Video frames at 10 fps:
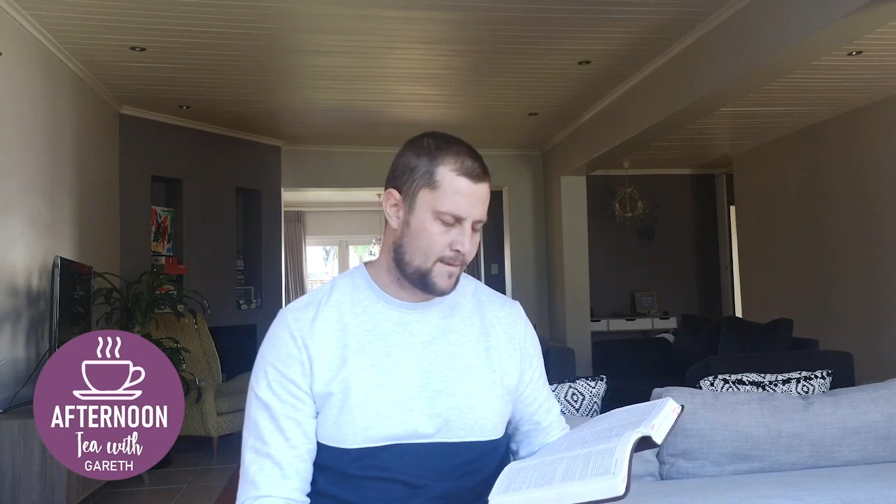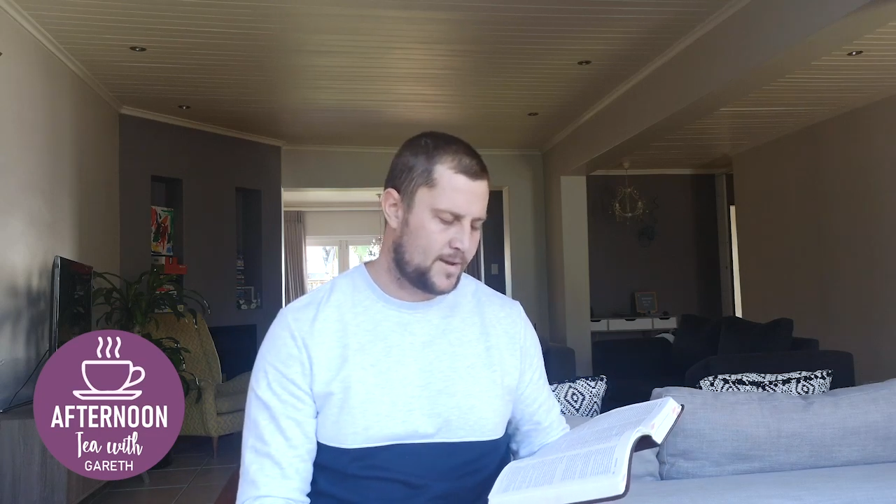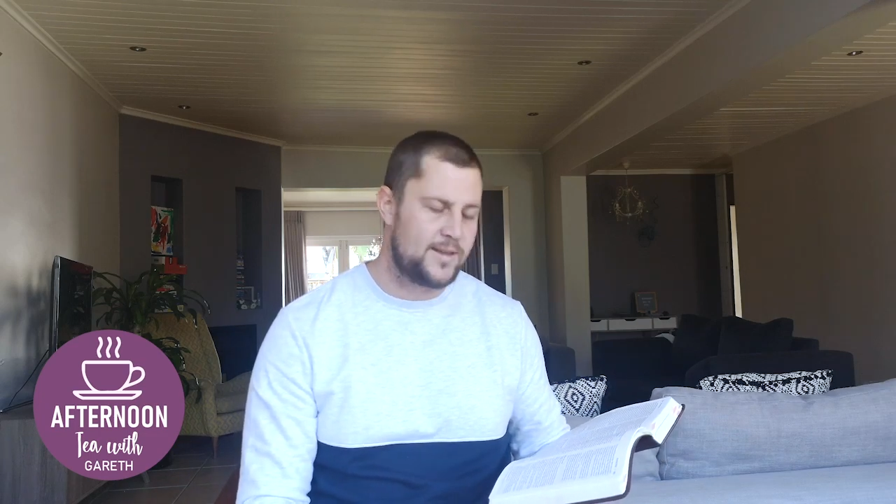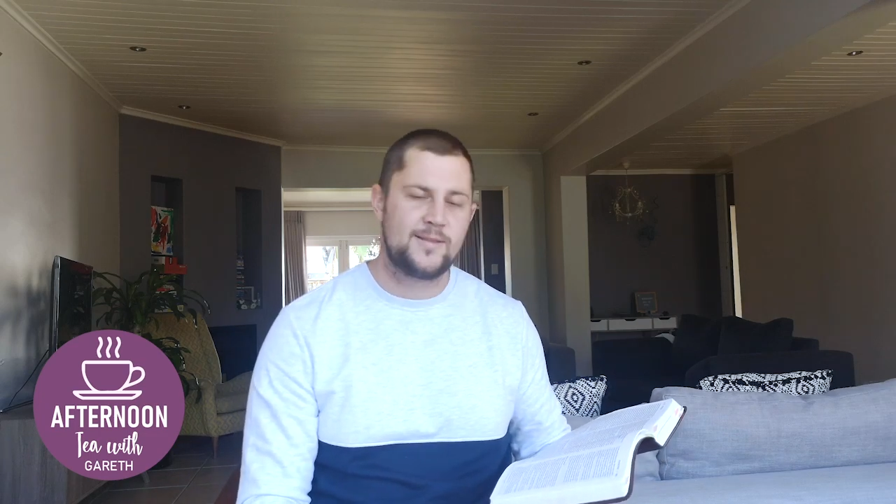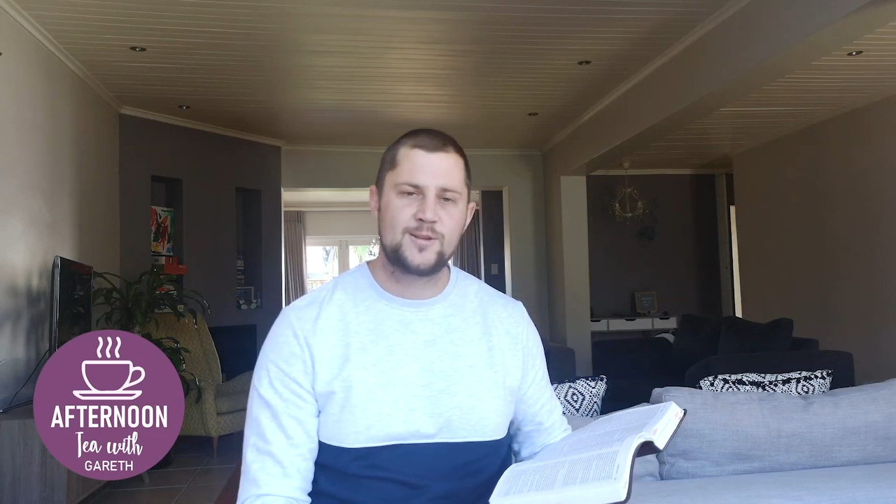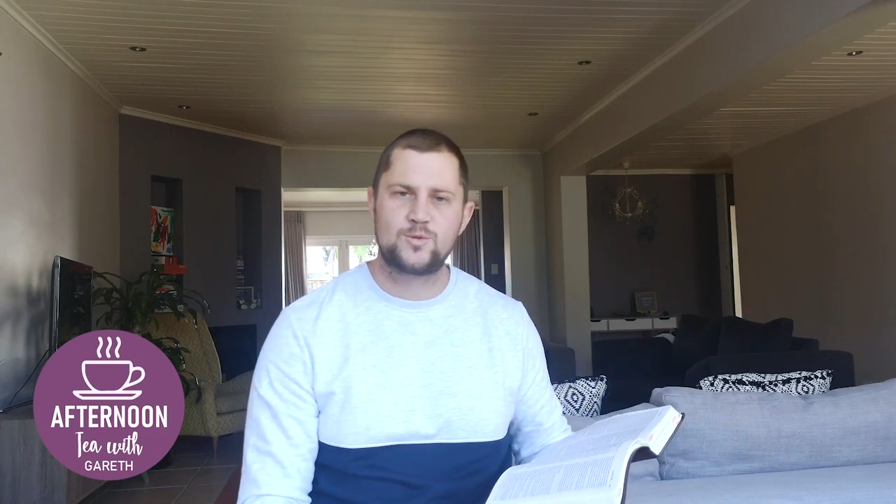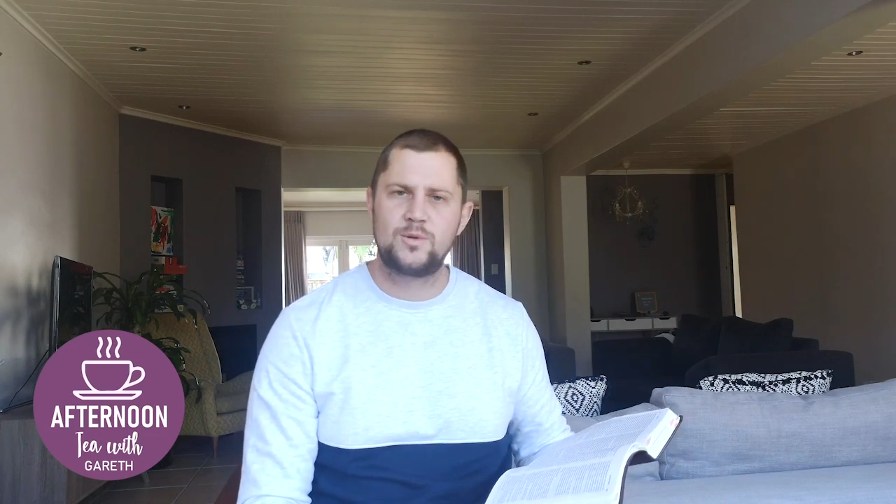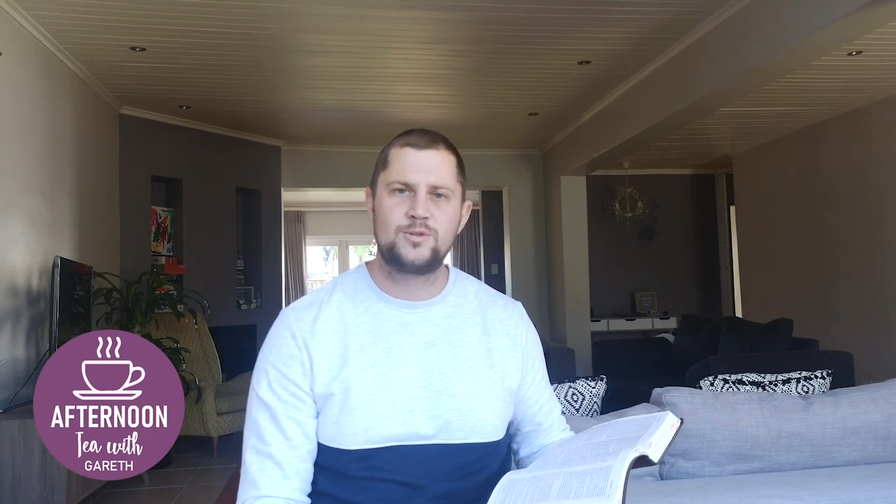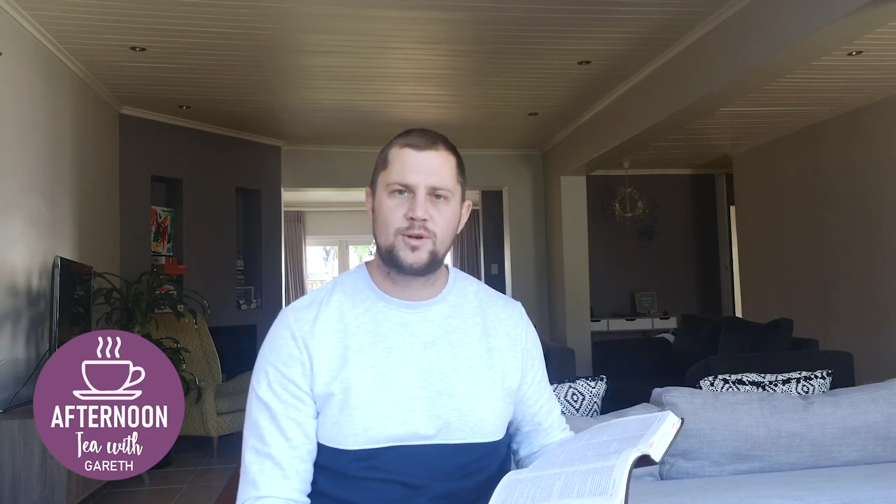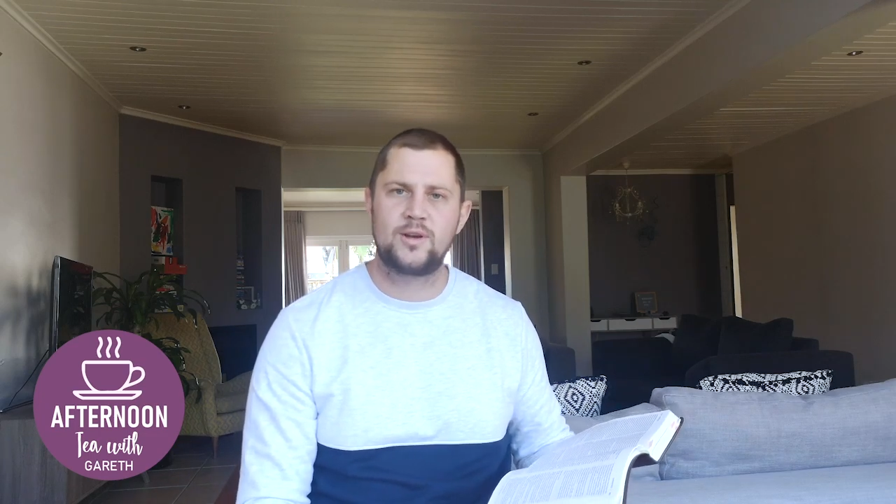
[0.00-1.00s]
In this
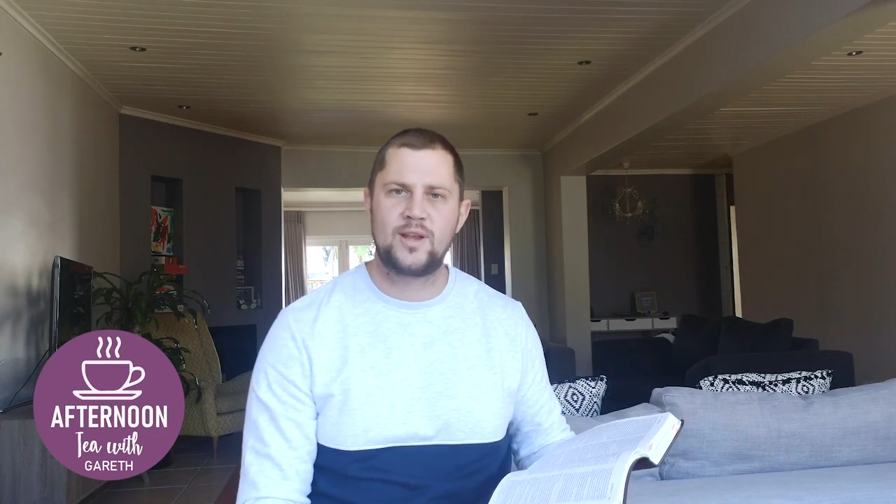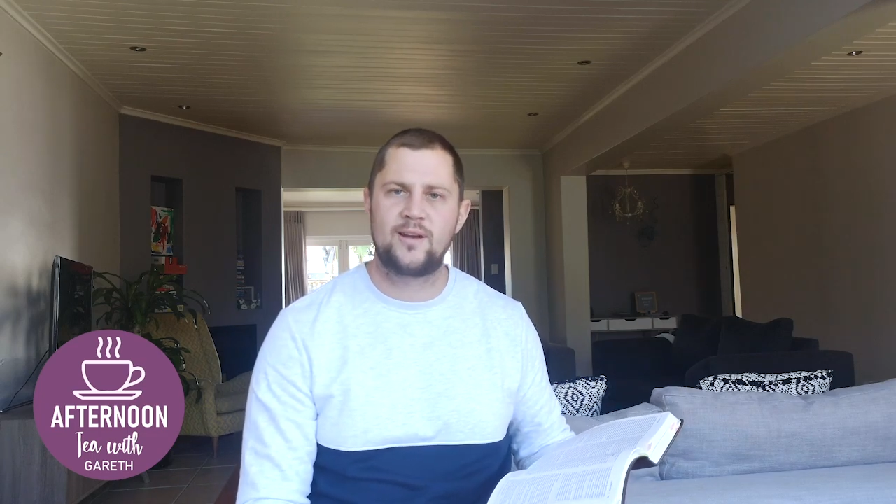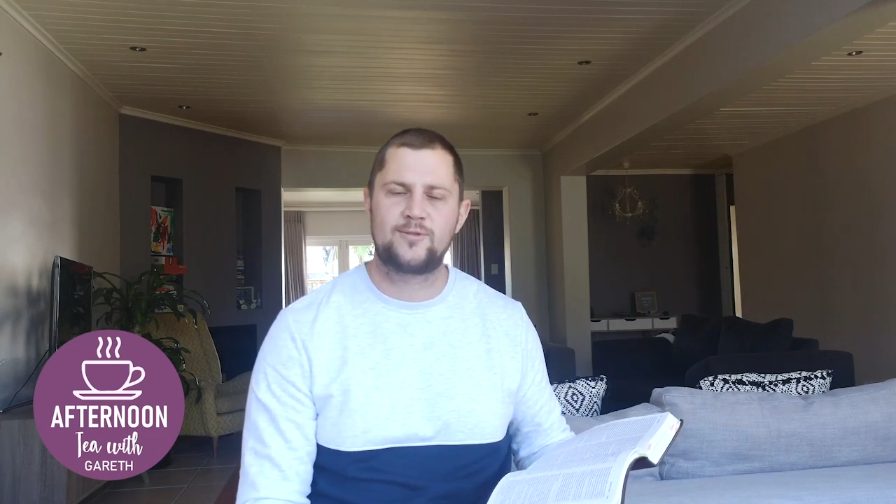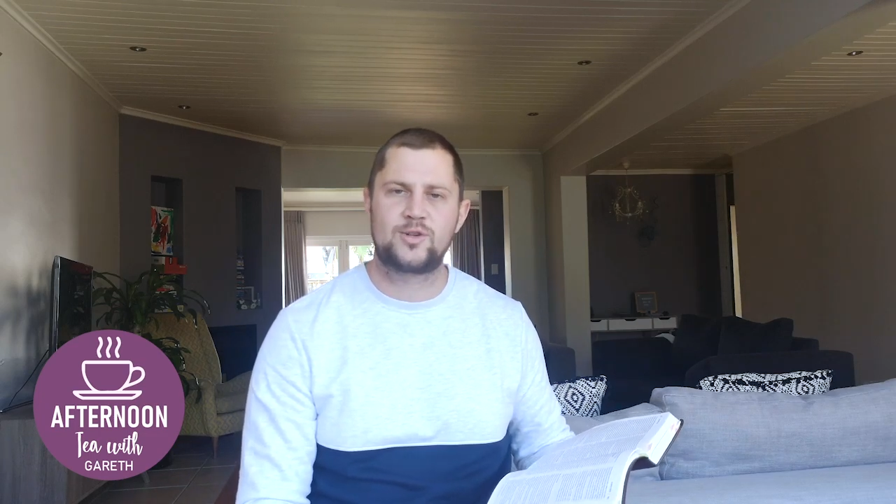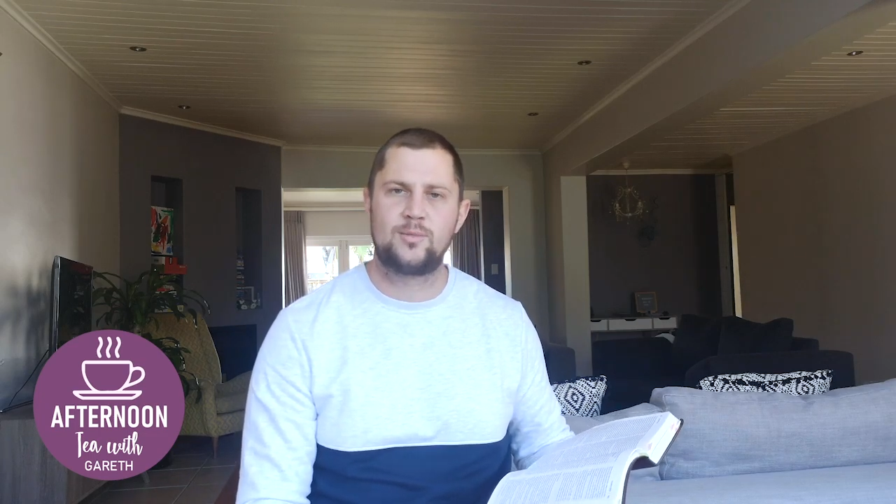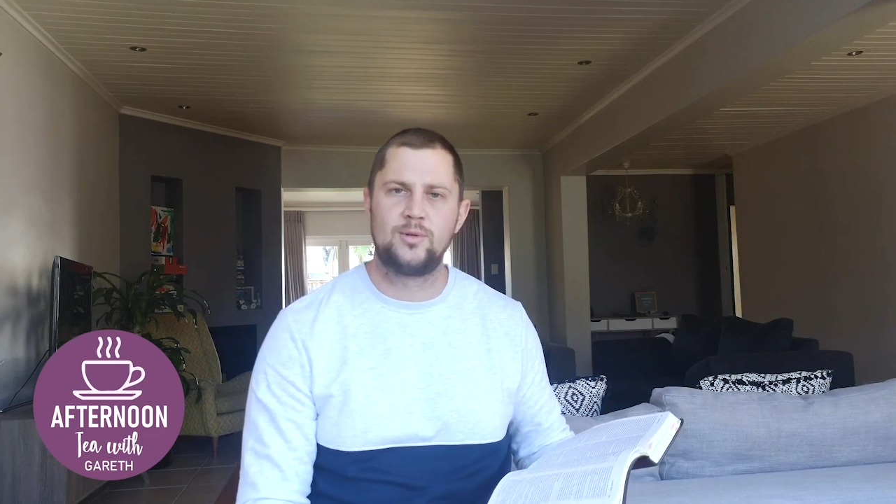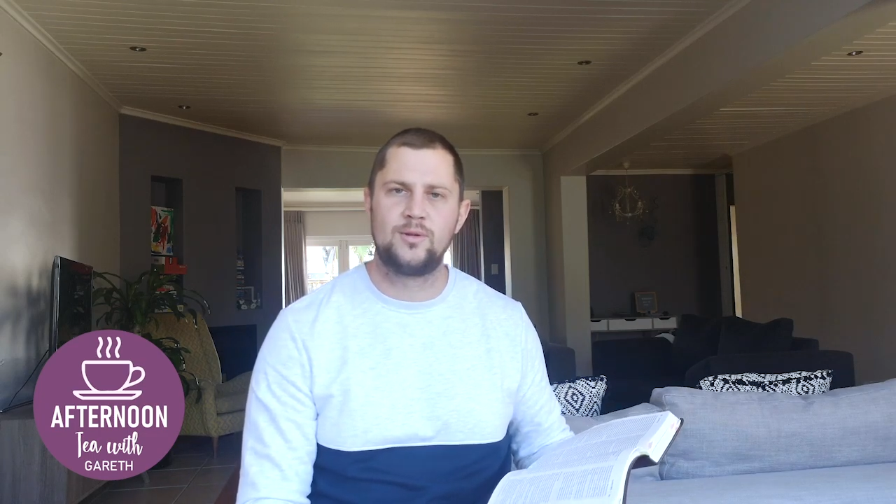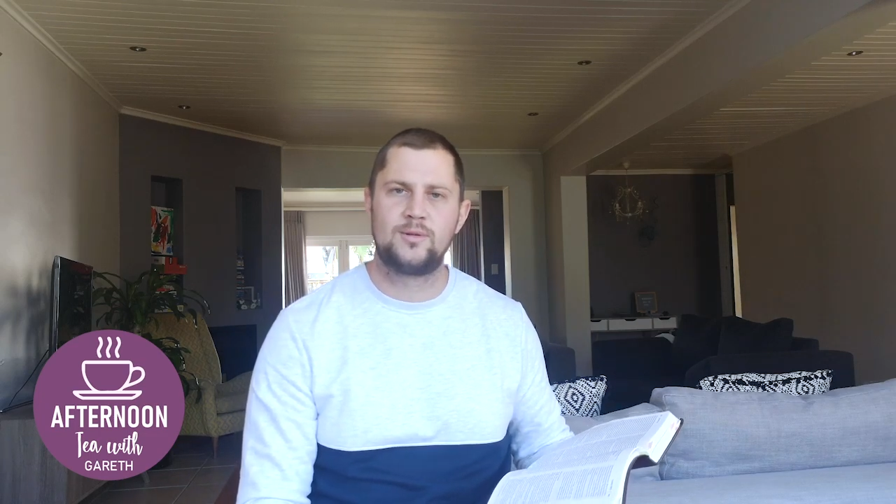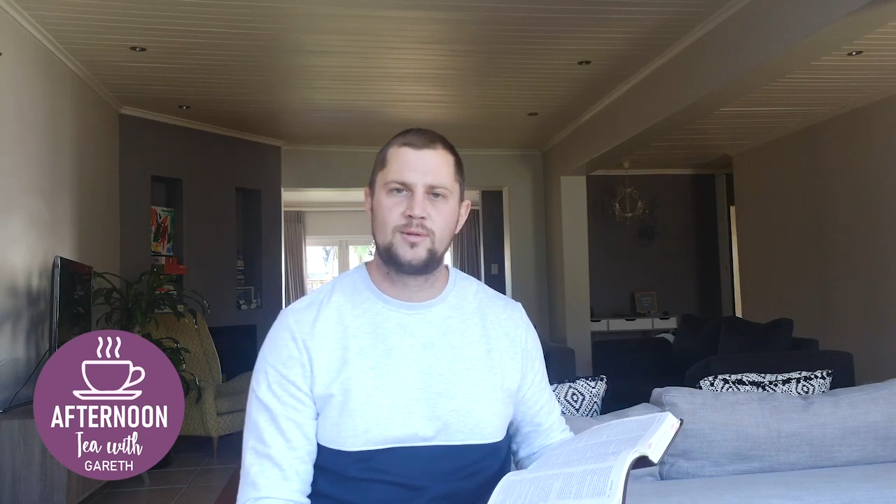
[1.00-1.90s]
world, you're going to have trouble.